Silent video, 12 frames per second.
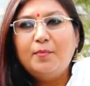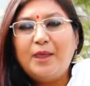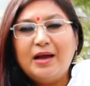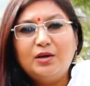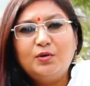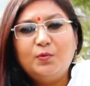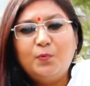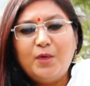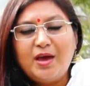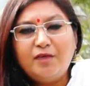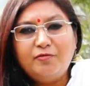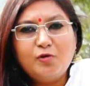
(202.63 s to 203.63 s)
But we
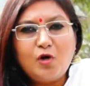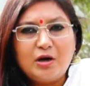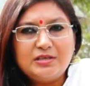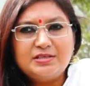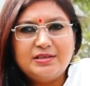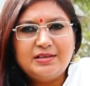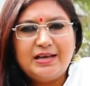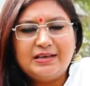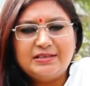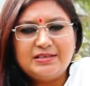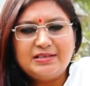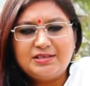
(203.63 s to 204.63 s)
have forgotten that
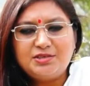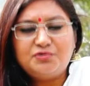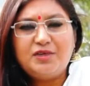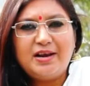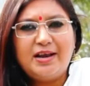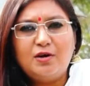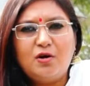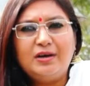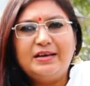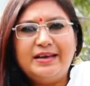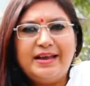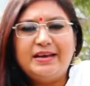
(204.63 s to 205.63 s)
this is really not
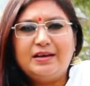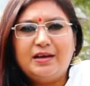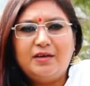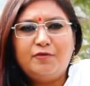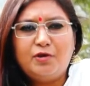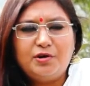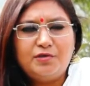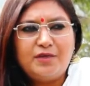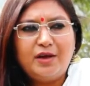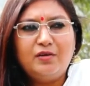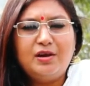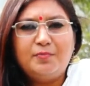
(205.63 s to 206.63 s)
needed if on a
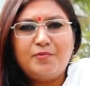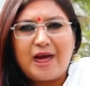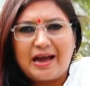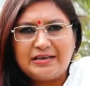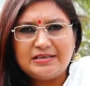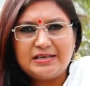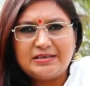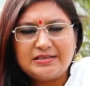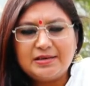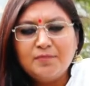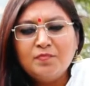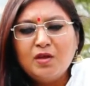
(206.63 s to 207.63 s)
regular practice
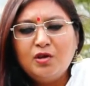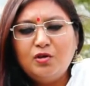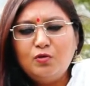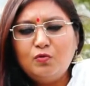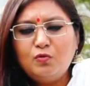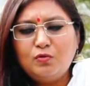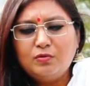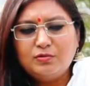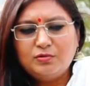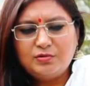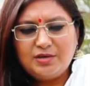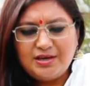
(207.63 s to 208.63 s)
you
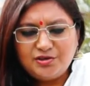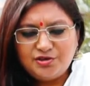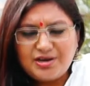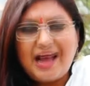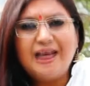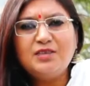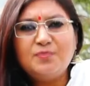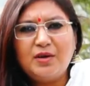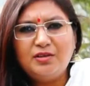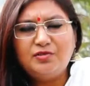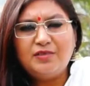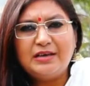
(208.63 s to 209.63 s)
enchant
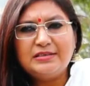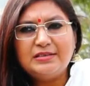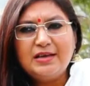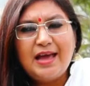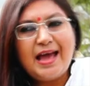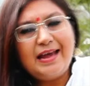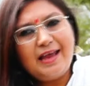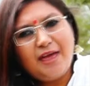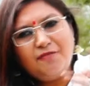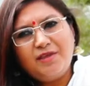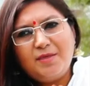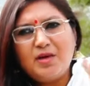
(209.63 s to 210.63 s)
mantras, and
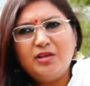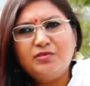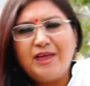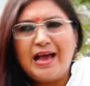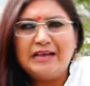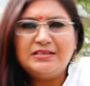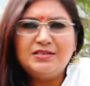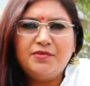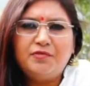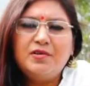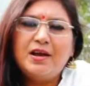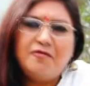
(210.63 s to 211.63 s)
every mantra has a
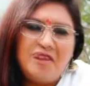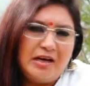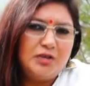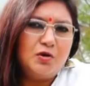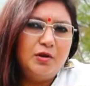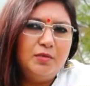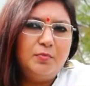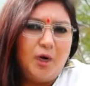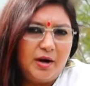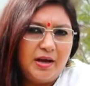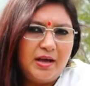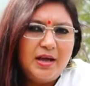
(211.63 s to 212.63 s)
different effect on the
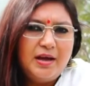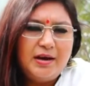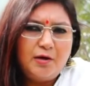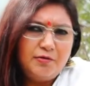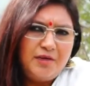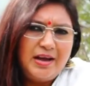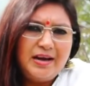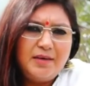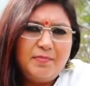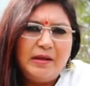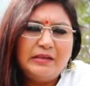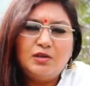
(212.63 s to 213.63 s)
body. Now really
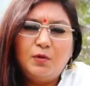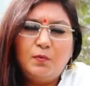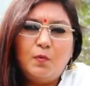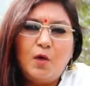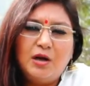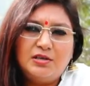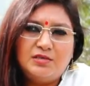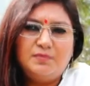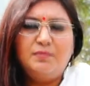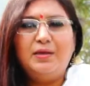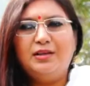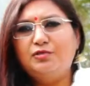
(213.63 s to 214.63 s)
depends on what
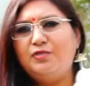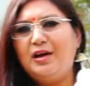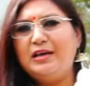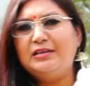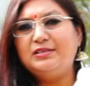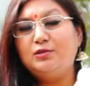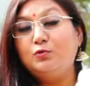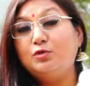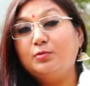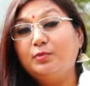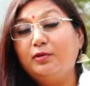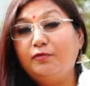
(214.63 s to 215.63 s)
mantra is
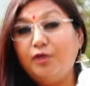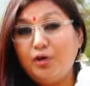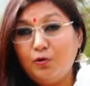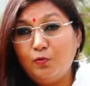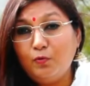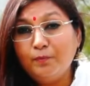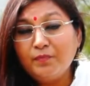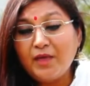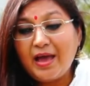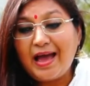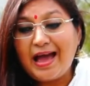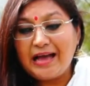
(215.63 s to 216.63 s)
suitable for you
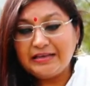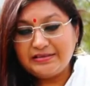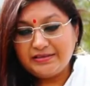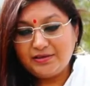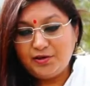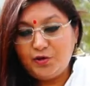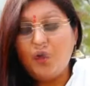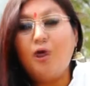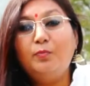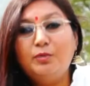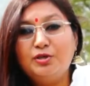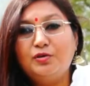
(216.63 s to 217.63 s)
as your
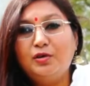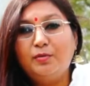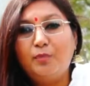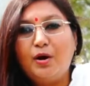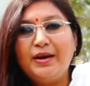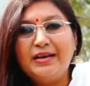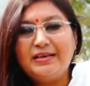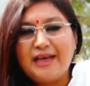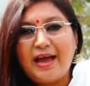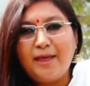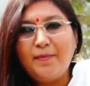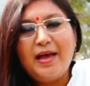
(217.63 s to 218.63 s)
particular body
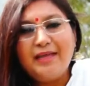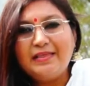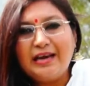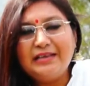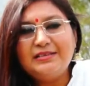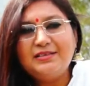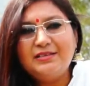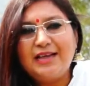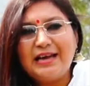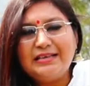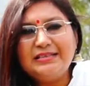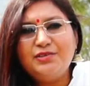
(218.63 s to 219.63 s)
type. That is
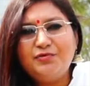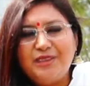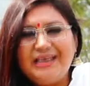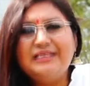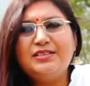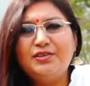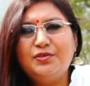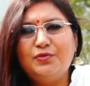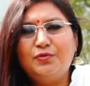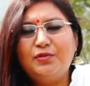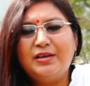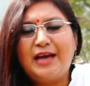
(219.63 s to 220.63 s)
that is the reason, you
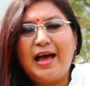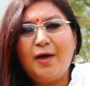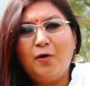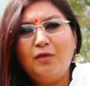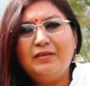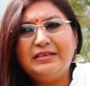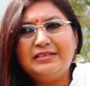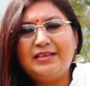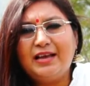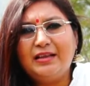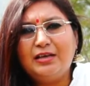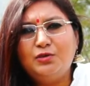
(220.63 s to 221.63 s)
know, that I always
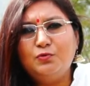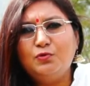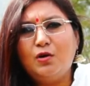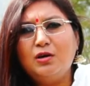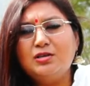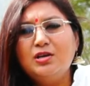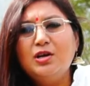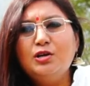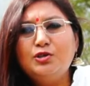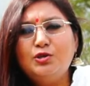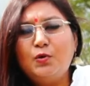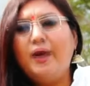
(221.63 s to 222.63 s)
say that do not
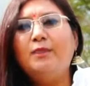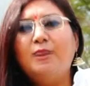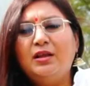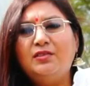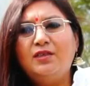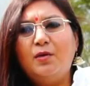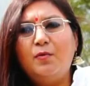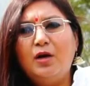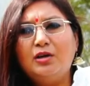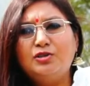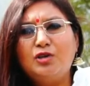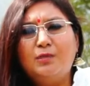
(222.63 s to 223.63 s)
join mantra
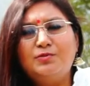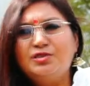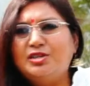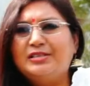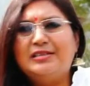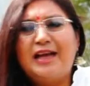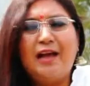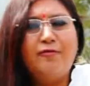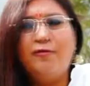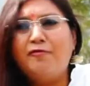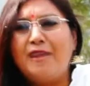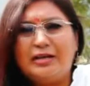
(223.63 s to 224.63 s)
workshops just like
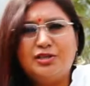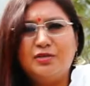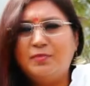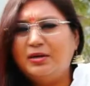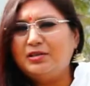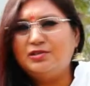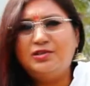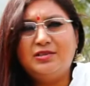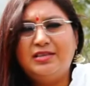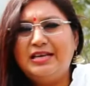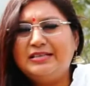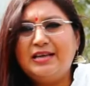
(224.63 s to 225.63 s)
for fashion, because
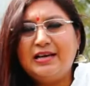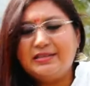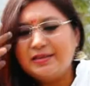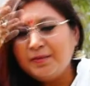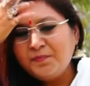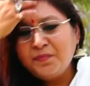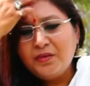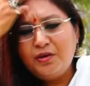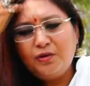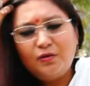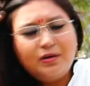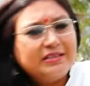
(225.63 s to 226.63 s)
just these days, you
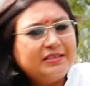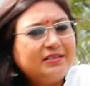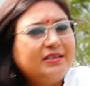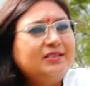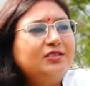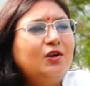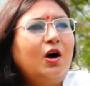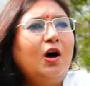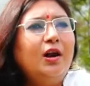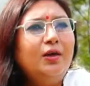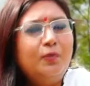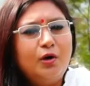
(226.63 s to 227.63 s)
know, it's it's the
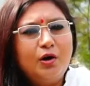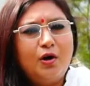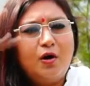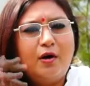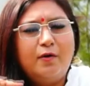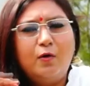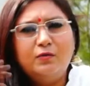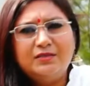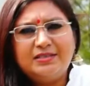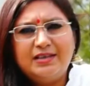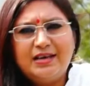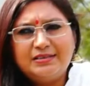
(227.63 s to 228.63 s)
Hollywood or
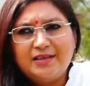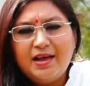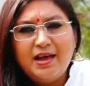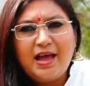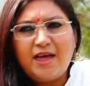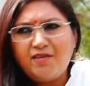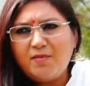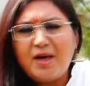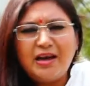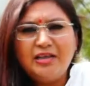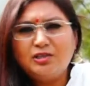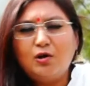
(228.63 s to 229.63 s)
overseas,
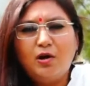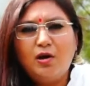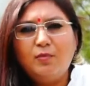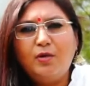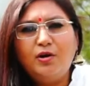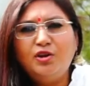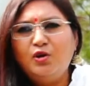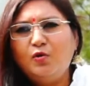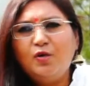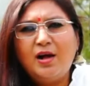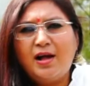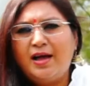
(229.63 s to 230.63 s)
everybody's talking about
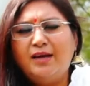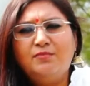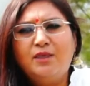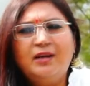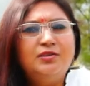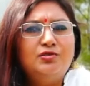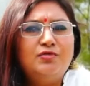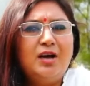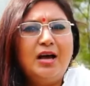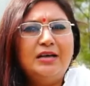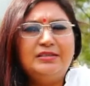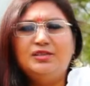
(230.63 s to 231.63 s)
yoga and
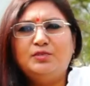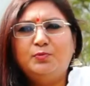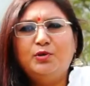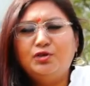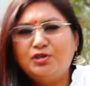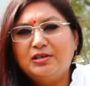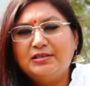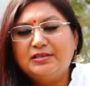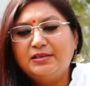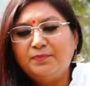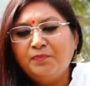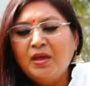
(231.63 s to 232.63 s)
mantras and
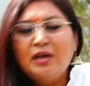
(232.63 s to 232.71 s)
spiritualism.